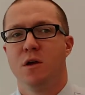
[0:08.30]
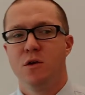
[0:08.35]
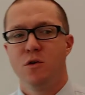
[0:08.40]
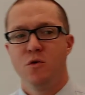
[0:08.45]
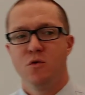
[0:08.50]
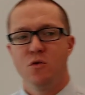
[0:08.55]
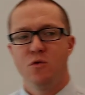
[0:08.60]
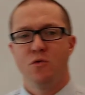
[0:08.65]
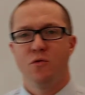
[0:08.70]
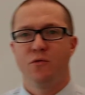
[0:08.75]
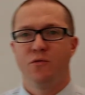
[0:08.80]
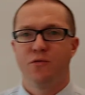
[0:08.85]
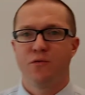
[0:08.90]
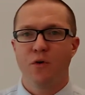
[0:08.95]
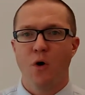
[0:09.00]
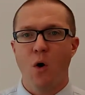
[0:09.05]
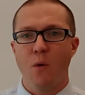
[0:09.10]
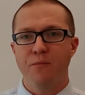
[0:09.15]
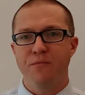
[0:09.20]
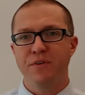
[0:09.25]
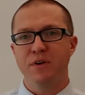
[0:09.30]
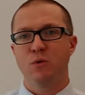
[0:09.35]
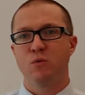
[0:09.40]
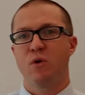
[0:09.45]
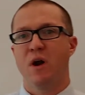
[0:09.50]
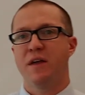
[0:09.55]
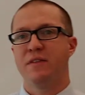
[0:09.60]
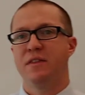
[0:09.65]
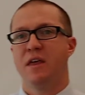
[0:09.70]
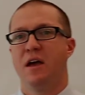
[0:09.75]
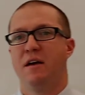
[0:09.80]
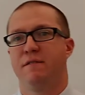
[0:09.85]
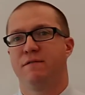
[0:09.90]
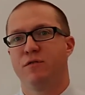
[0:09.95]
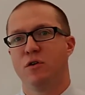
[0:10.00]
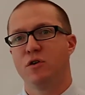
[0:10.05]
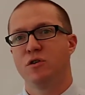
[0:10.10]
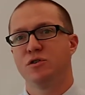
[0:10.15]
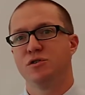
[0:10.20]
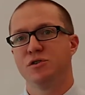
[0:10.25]
You've hopefully read that
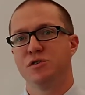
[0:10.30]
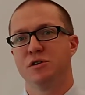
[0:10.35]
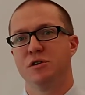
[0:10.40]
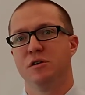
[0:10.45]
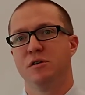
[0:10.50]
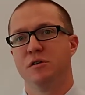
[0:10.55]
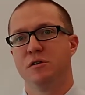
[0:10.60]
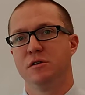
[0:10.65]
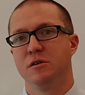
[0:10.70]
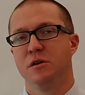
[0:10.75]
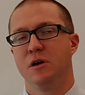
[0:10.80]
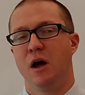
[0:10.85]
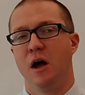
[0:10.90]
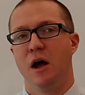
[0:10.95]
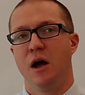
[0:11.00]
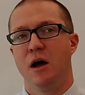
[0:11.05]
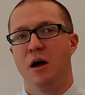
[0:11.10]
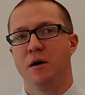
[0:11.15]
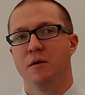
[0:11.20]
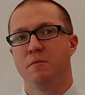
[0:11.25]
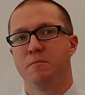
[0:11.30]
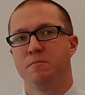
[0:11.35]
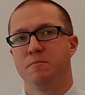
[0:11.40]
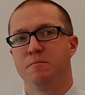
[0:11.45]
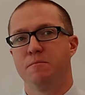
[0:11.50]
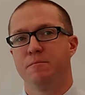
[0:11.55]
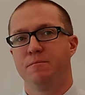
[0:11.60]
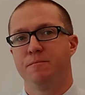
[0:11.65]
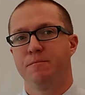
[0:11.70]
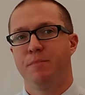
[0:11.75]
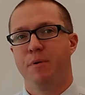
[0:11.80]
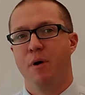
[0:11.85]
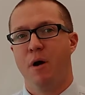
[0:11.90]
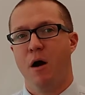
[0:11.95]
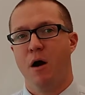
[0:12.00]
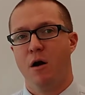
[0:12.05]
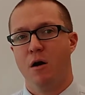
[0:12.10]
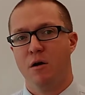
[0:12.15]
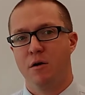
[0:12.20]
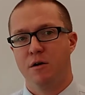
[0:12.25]
first
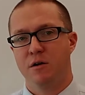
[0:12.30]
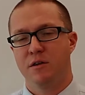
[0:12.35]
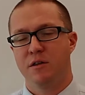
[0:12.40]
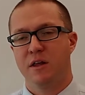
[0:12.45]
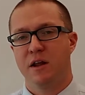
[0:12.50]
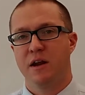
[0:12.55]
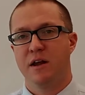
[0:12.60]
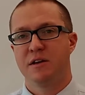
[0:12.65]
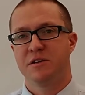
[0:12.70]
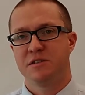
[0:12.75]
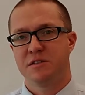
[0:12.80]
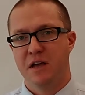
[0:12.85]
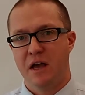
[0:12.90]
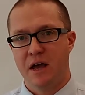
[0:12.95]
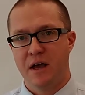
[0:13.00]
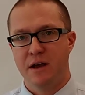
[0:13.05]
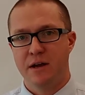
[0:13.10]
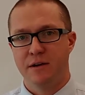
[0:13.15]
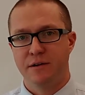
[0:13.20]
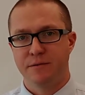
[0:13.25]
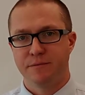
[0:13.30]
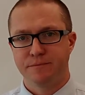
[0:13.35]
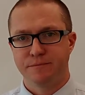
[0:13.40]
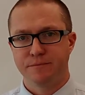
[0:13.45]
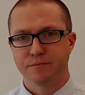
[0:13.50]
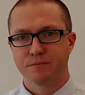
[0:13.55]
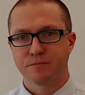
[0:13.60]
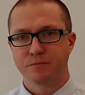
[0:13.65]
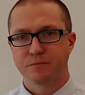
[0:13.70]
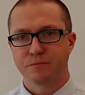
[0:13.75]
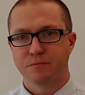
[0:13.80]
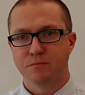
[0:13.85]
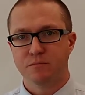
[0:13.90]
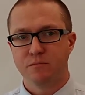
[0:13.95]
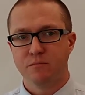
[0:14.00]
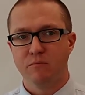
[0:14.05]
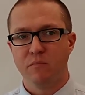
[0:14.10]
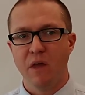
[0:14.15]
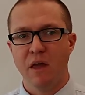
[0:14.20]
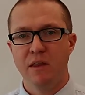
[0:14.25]
part that I assigned
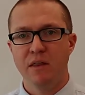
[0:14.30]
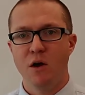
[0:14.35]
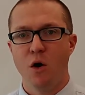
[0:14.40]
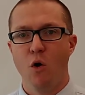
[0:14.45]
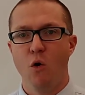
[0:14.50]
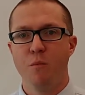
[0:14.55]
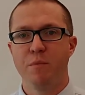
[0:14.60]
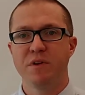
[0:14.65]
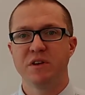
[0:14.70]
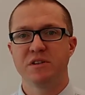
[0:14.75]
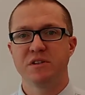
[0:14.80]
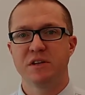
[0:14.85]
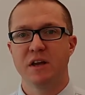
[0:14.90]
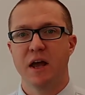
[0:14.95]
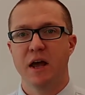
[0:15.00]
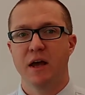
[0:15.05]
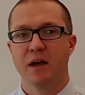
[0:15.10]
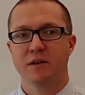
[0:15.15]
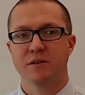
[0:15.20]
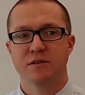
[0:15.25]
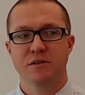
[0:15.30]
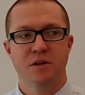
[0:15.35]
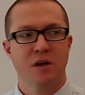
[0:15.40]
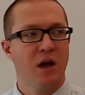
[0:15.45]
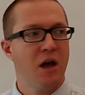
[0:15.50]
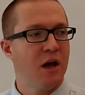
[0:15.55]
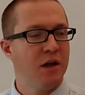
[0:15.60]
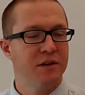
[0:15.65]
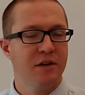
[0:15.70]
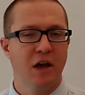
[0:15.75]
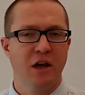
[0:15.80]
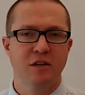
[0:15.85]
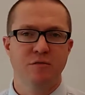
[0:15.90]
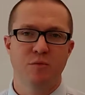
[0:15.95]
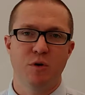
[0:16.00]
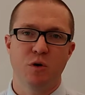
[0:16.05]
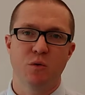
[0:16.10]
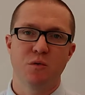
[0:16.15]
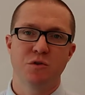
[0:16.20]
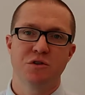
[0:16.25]
in the OpenStax
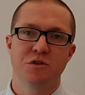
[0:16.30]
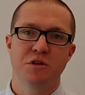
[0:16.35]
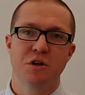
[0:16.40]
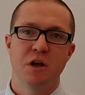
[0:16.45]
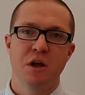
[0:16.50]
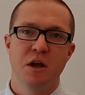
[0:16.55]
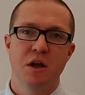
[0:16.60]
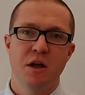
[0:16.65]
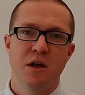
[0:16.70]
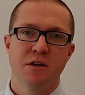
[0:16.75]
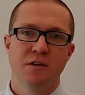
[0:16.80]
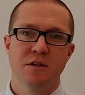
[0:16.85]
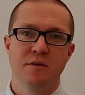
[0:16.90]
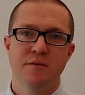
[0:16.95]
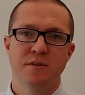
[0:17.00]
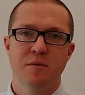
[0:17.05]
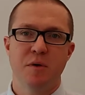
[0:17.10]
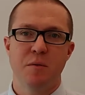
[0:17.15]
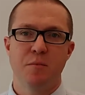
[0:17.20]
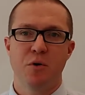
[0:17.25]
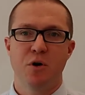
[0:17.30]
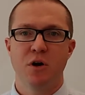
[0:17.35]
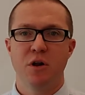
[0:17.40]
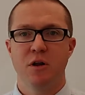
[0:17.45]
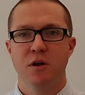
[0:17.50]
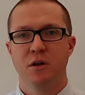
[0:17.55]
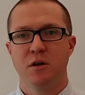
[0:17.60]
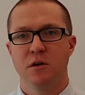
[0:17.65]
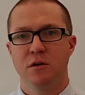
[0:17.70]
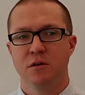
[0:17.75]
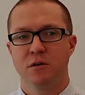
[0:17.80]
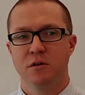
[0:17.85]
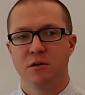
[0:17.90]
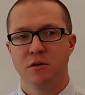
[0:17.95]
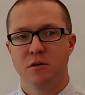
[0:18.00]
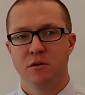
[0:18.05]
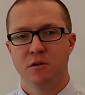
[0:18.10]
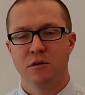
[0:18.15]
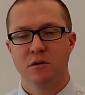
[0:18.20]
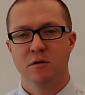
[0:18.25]
textbook, which seems to be a
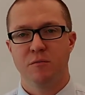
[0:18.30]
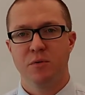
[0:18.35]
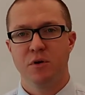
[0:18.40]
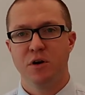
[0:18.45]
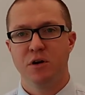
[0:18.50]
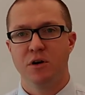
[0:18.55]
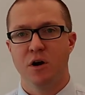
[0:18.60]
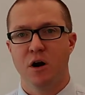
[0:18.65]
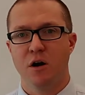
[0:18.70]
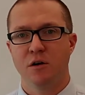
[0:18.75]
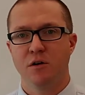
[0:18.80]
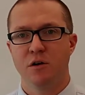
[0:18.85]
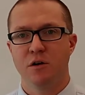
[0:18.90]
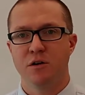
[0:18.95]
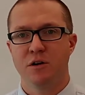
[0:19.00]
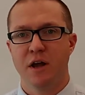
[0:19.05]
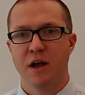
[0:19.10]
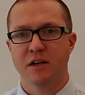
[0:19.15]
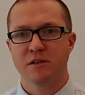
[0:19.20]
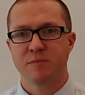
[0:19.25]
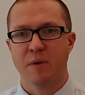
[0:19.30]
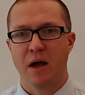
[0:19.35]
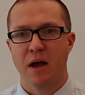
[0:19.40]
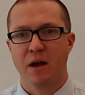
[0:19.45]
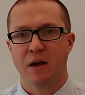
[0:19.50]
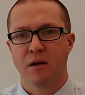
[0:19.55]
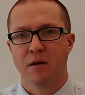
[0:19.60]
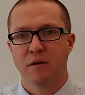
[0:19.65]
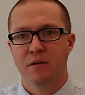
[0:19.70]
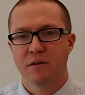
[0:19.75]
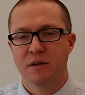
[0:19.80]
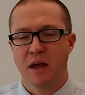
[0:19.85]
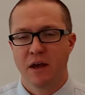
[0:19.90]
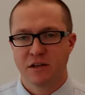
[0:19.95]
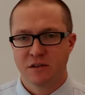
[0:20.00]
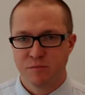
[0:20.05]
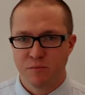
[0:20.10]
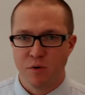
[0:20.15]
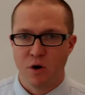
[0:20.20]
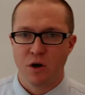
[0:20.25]
pretty darn good
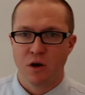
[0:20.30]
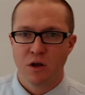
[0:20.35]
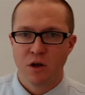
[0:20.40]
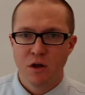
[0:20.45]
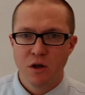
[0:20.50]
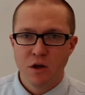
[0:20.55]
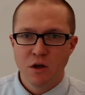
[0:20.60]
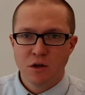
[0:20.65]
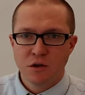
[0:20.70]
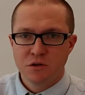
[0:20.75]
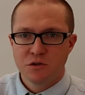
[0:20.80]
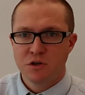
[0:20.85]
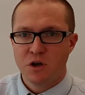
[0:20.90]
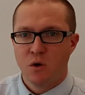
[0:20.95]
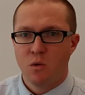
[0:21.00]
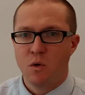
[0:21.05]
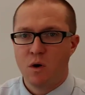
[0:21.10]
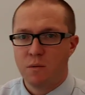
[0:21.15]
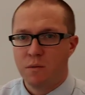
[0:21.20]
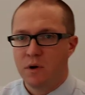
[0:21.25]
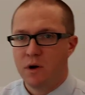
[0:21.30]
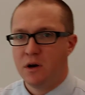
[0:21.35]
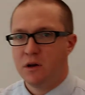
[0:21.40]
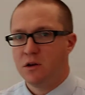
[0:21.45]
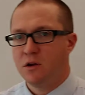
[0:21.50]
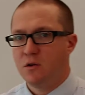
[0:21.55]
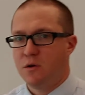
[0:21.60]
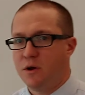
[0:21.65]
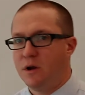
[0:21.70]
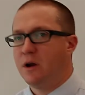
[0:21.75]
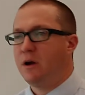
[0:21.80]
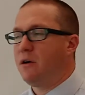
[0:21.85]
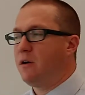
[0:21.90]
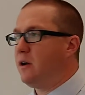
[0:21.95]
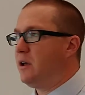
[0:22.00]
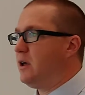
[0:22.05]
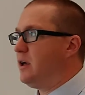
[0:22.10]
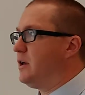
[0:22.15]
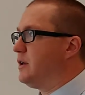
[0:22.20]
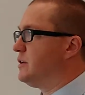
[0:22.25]
textbook. So what we're going to do
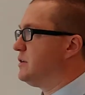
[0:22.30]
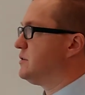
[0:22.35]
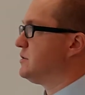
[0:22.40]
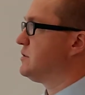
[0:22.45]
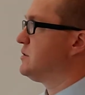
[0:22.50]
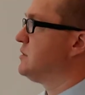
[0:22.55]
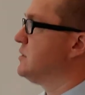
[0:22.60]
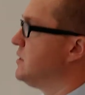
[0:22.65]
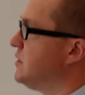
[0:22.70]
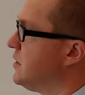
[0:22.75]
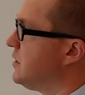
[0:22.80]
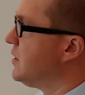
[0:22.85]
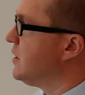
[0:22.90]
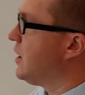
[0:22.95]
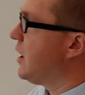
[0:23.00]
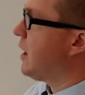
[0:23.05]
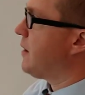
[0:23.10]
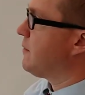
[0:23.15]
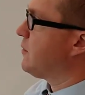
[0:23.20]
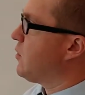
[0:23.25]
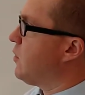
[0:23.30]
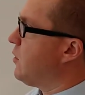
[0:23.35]
here is I'm